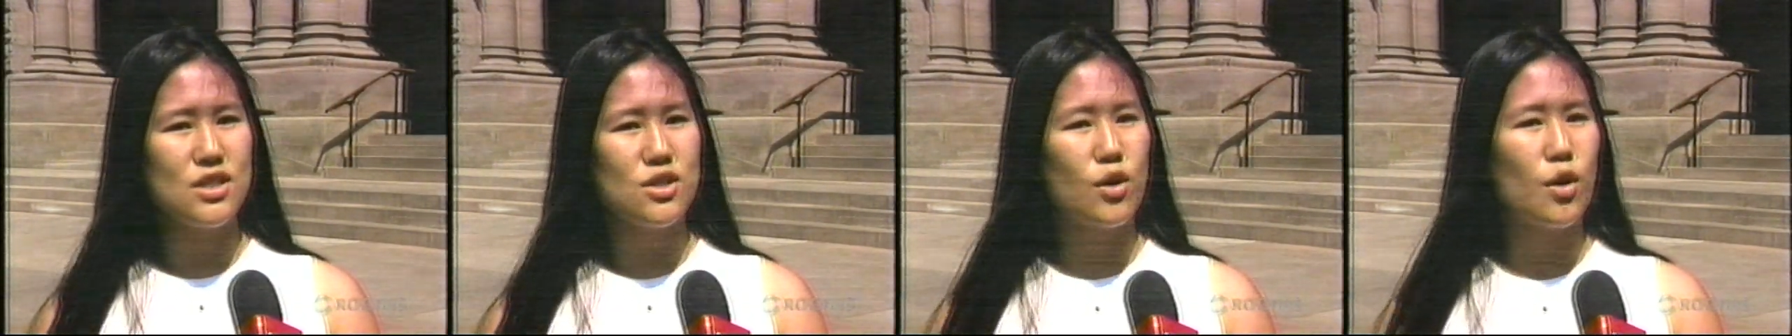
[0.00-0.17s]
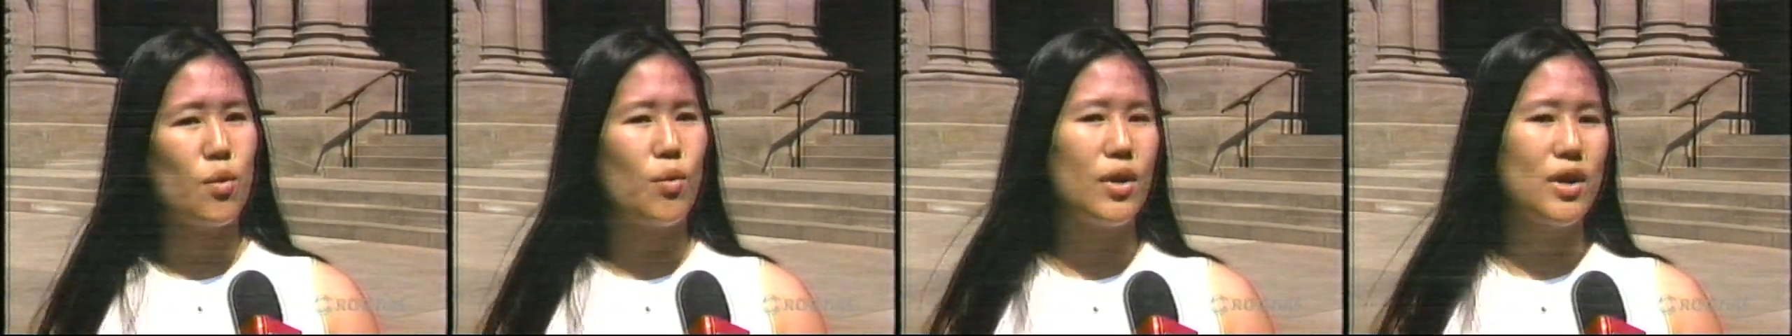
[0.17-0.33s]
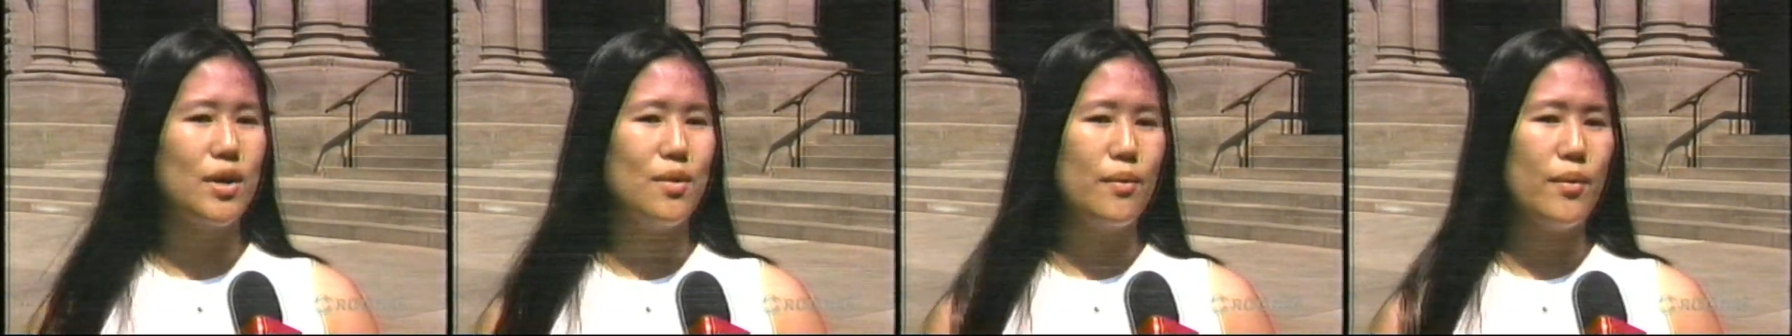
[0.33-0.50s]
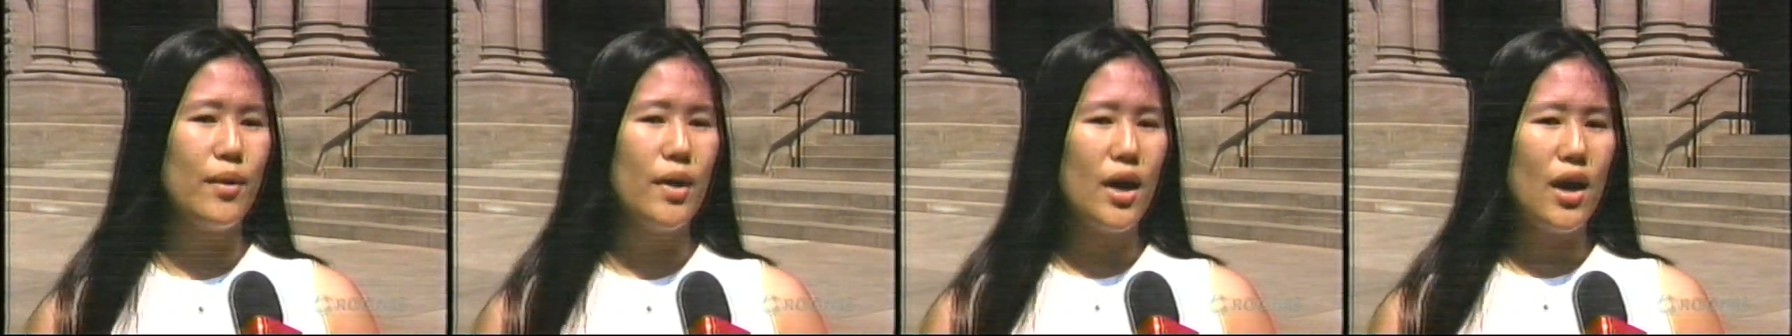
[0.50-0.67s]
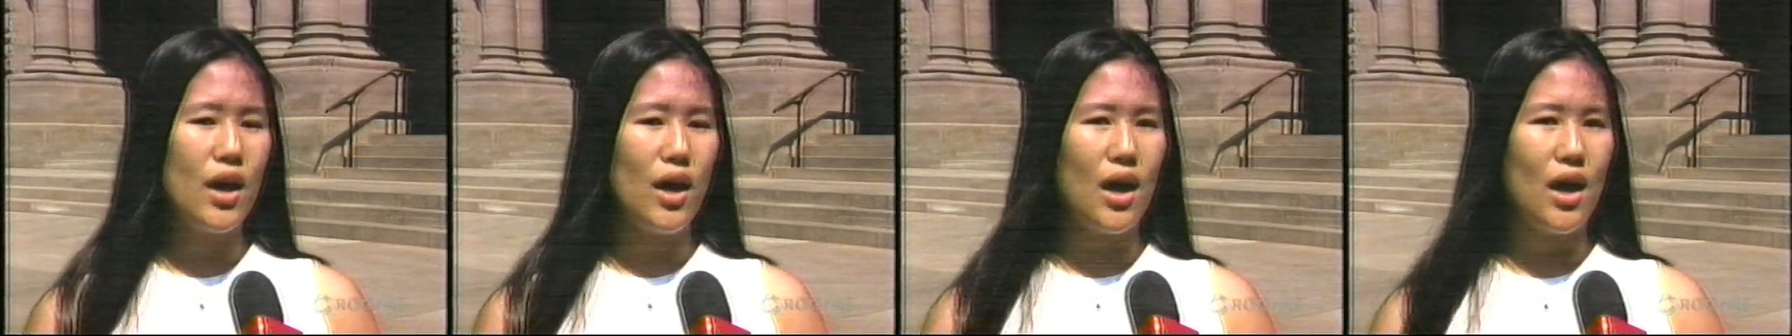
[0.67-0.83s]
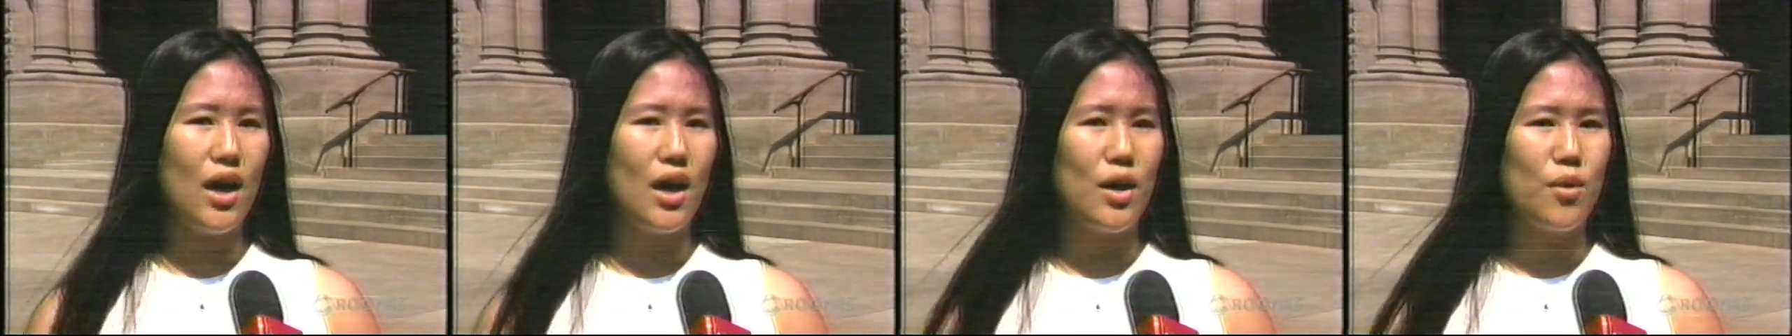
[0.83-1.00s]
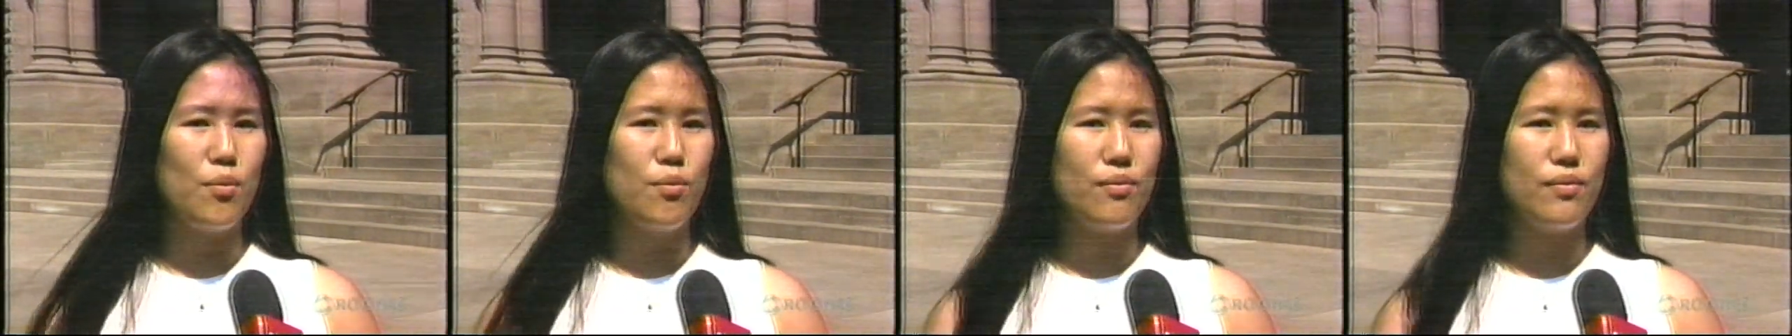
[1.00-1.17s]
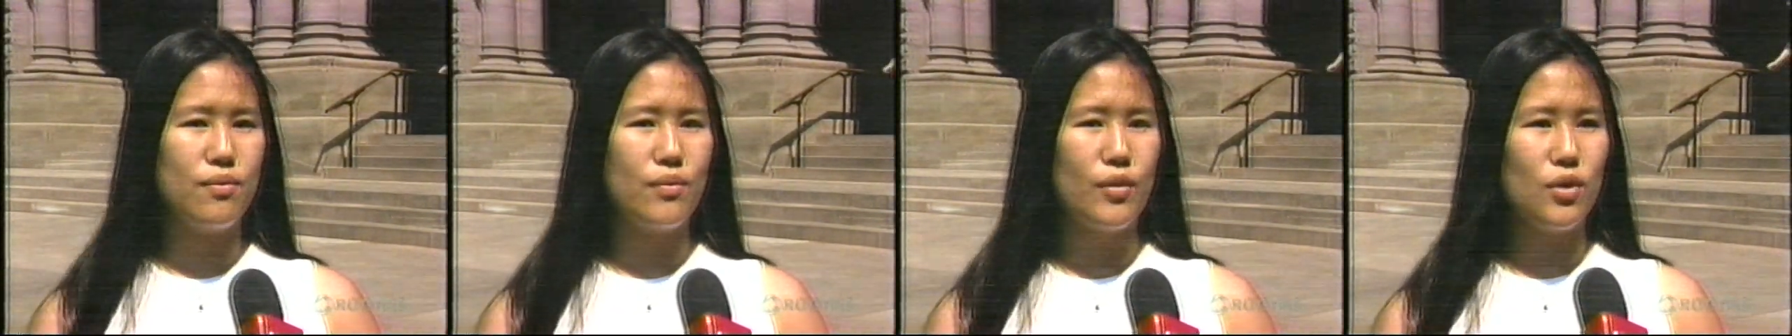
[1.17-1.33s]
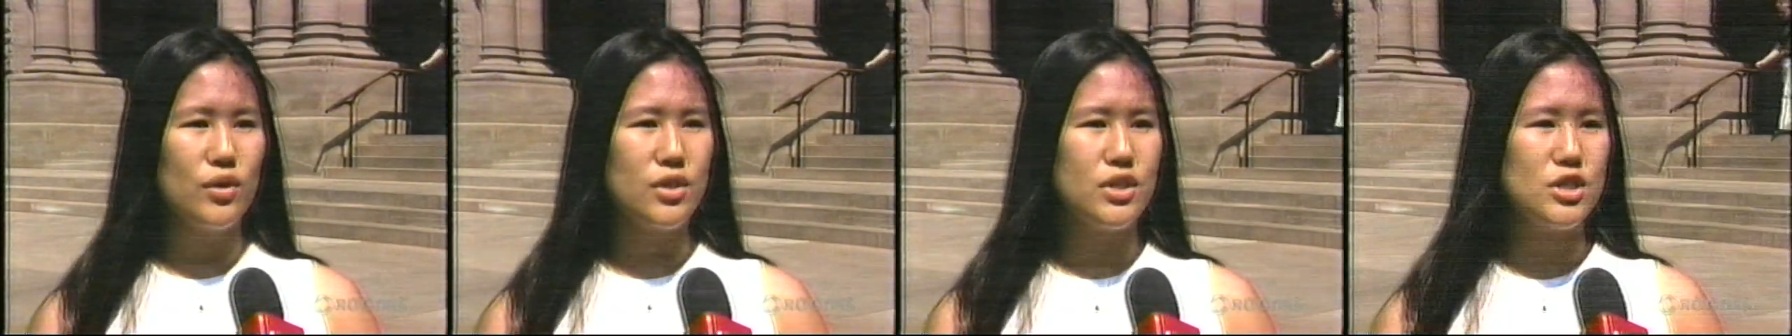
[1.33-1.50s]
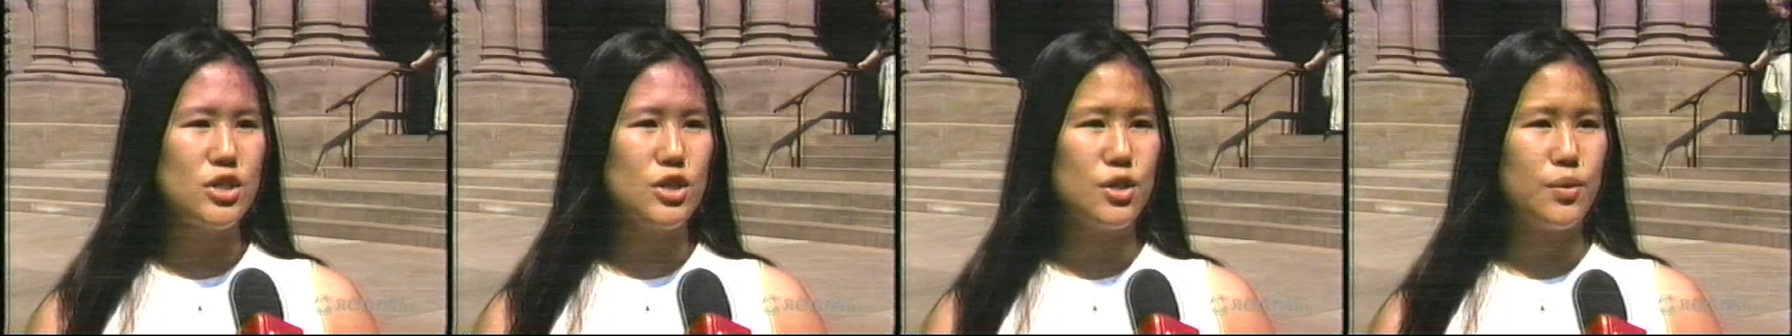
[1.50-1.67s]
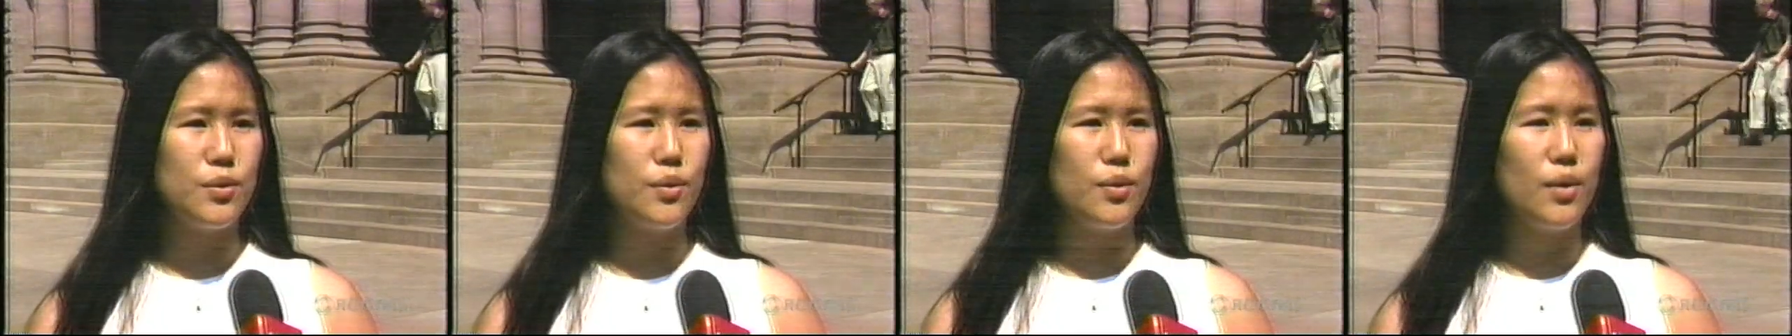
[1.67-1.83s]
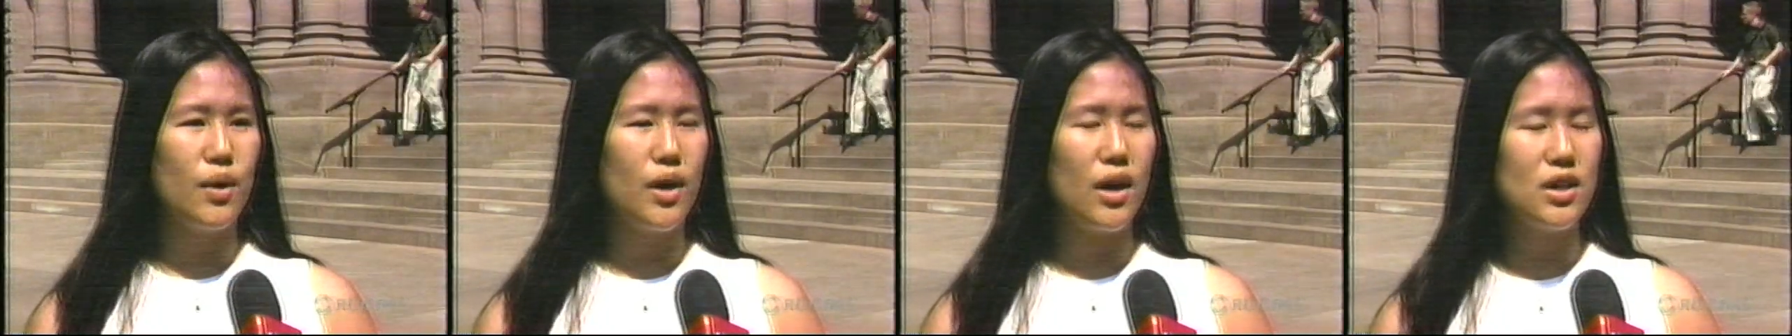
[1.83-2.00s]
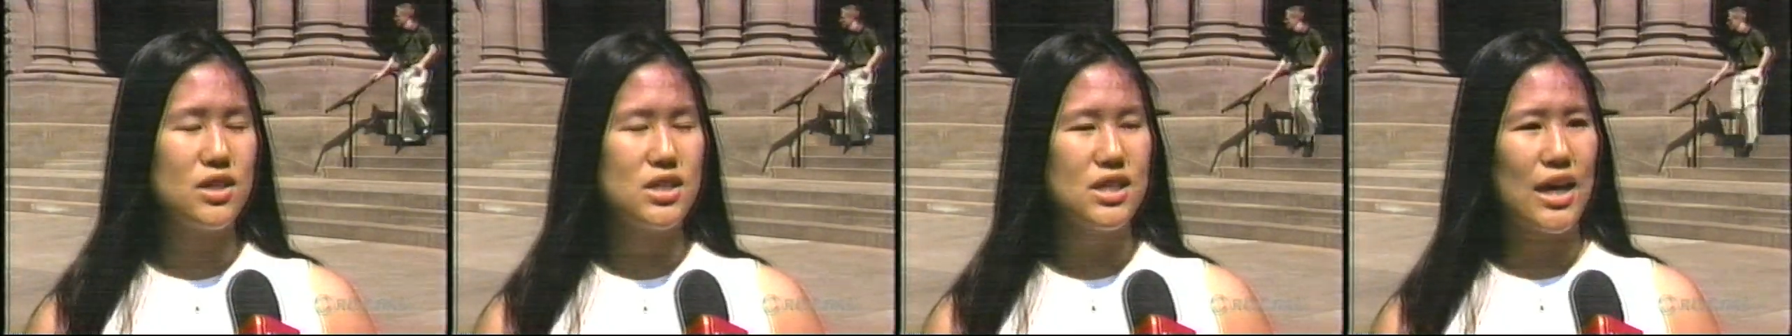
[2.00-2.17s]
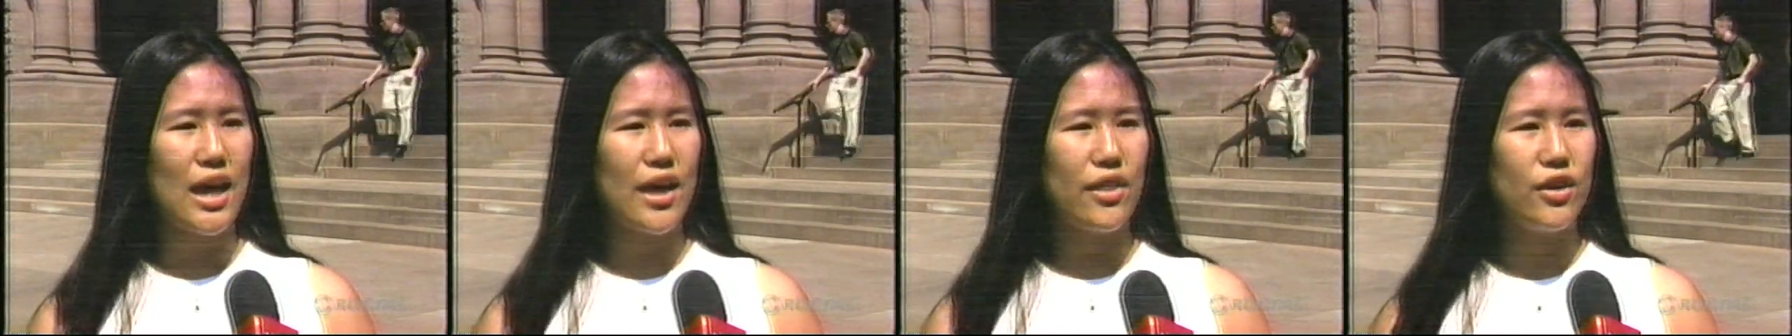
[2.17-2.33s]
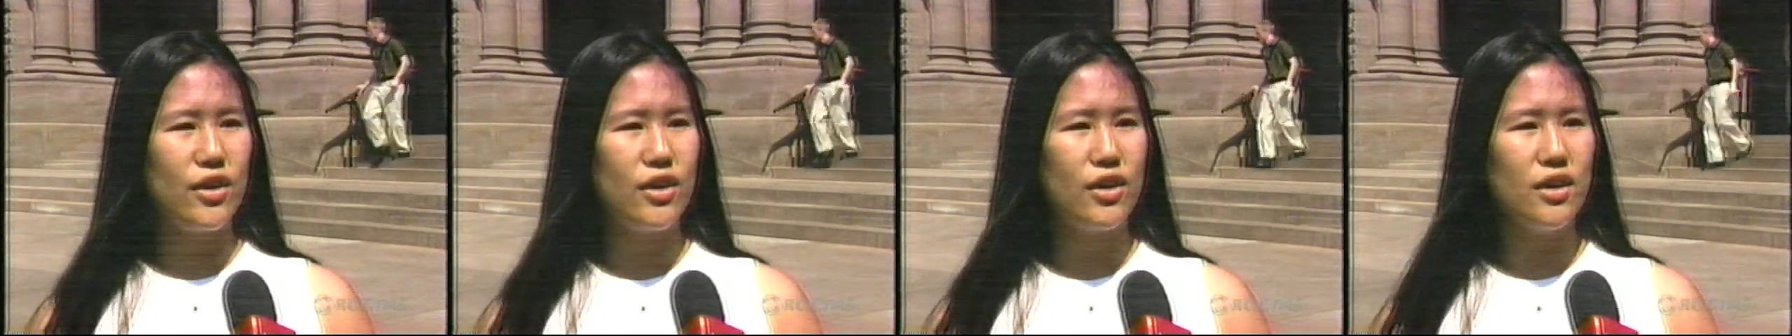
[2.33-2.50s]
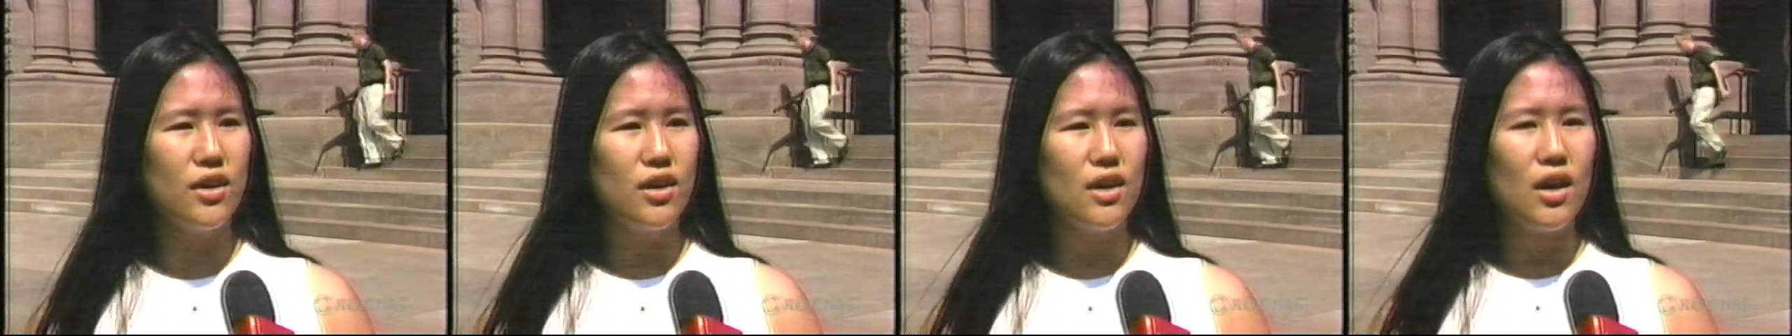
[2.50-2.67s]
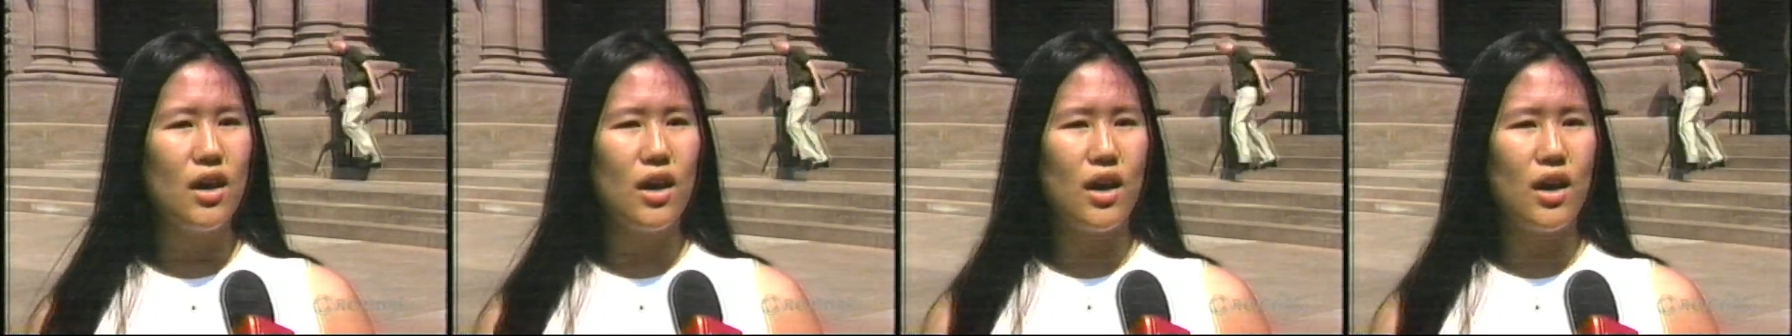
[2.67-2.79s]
So I want to um, mold the two together